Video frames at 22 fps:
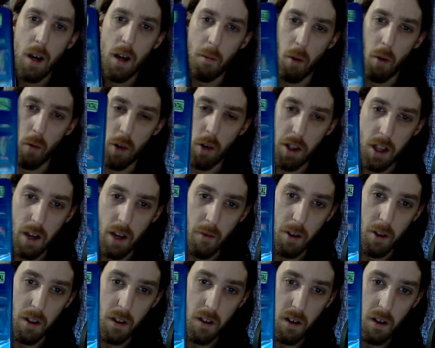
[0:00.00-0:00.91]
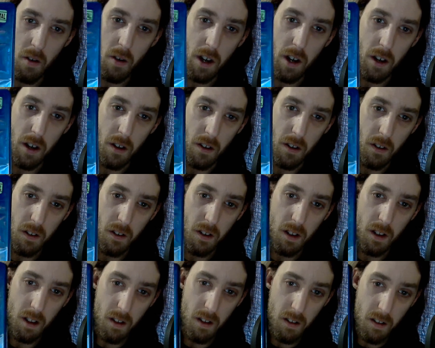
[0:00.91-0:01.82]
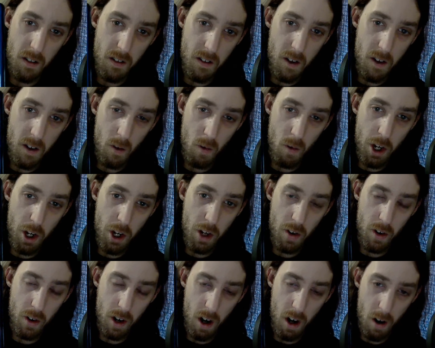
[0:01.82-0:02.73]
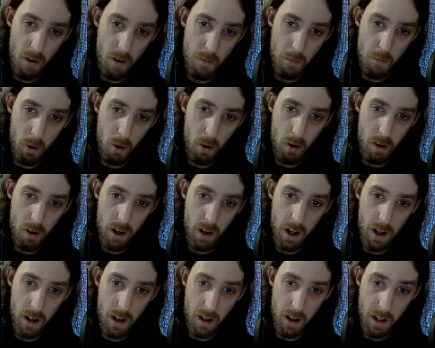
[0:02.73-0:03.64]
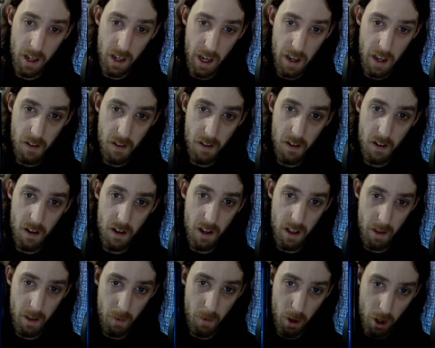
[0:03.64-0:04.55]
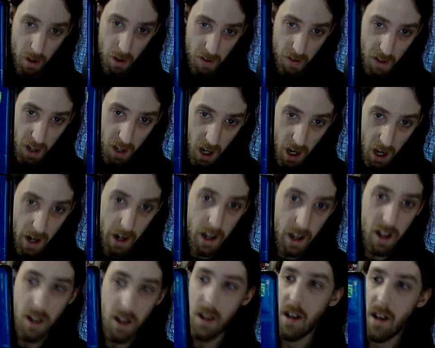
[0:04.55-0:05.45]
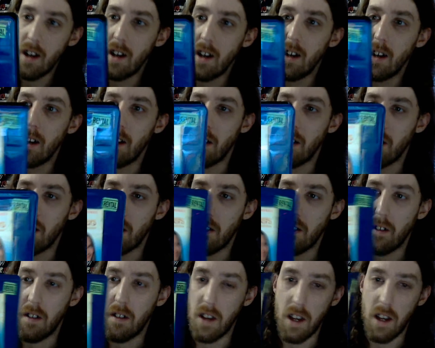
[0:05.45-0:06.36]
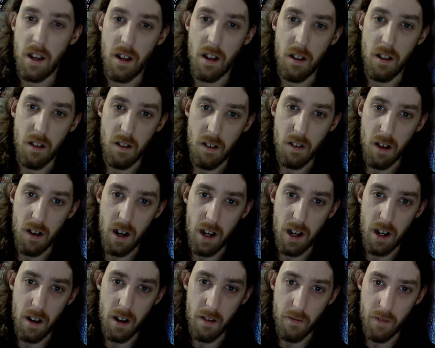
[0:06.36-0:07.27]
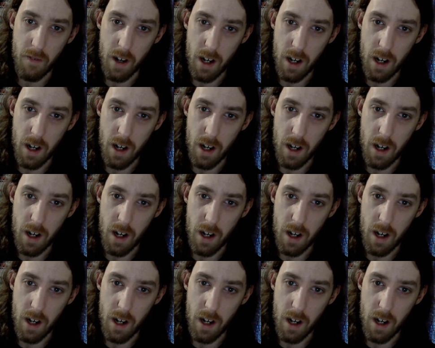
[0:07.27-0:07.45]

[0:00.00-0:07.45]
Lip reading: But what they would do is, this is the original cardboard case, and they would just cut it and stick it inside of